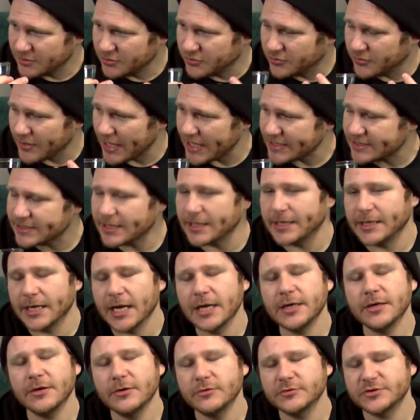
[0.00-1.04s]
grass, and
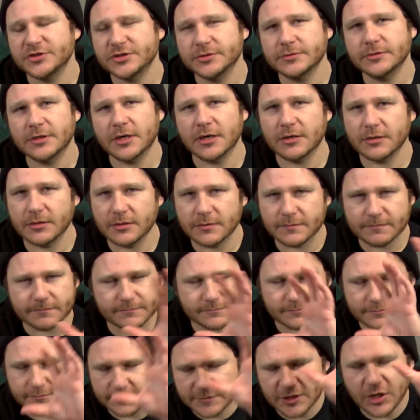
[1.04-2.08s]
I know
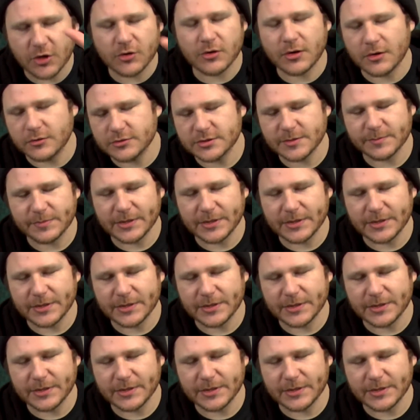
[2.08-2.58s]
cocoa's